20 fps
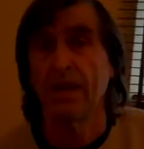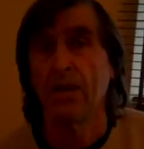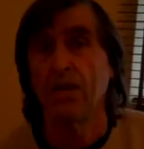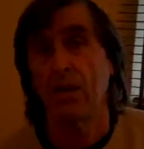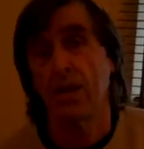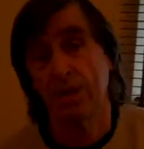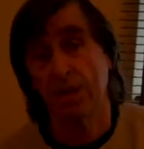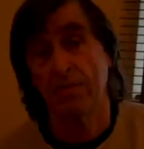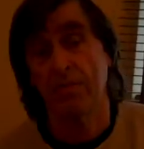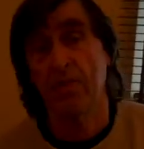
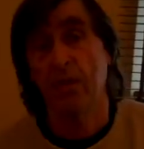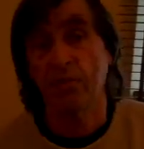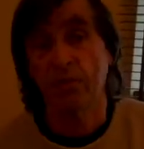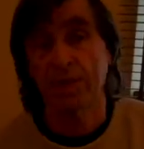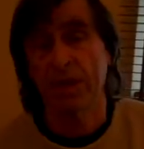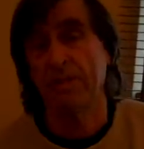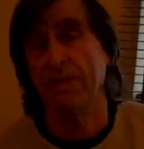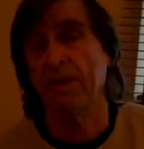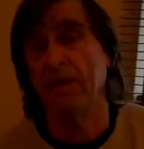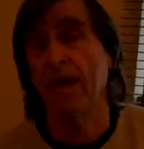Whereas most
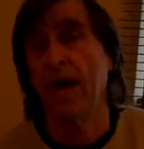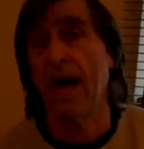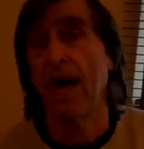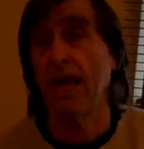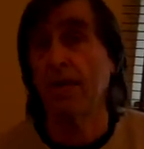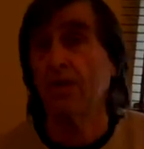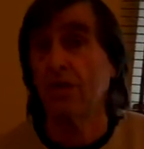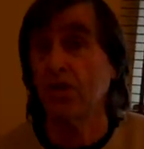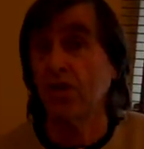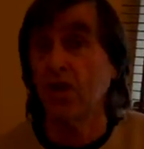people,
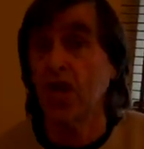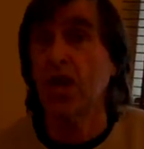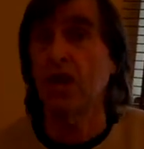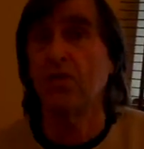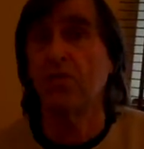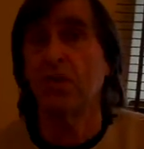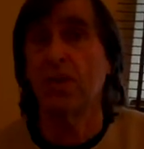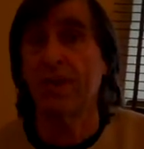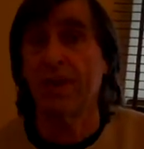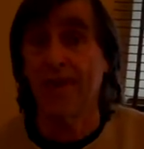I'll
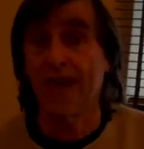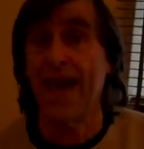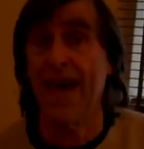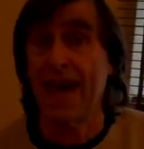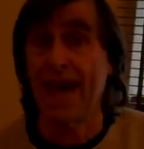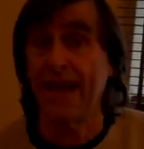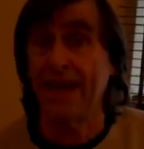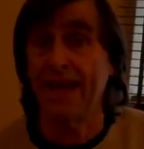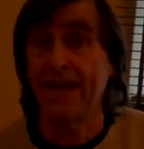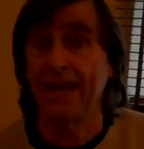start with
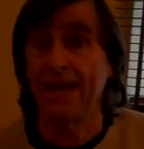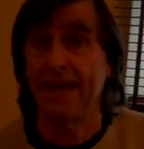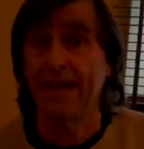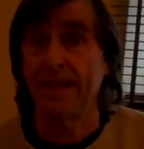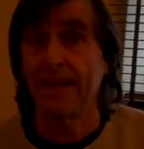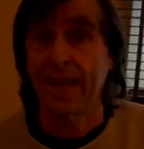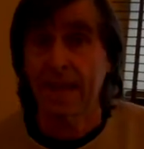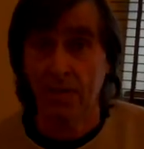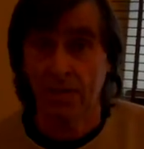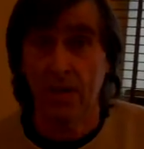that.
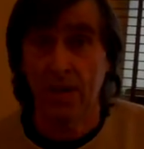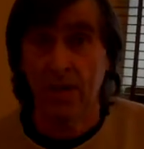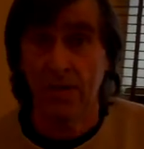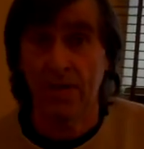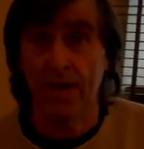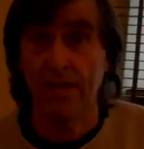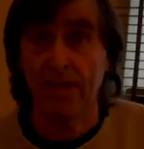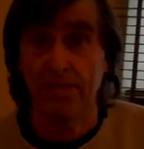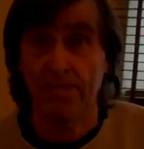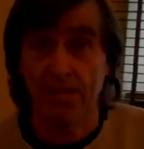
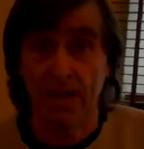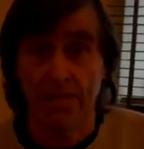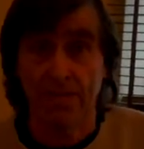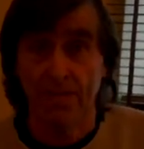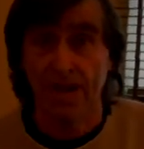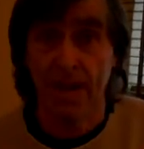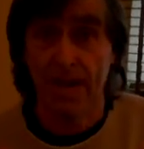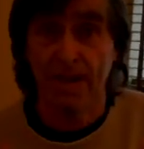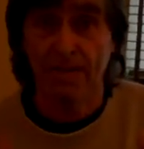That's been my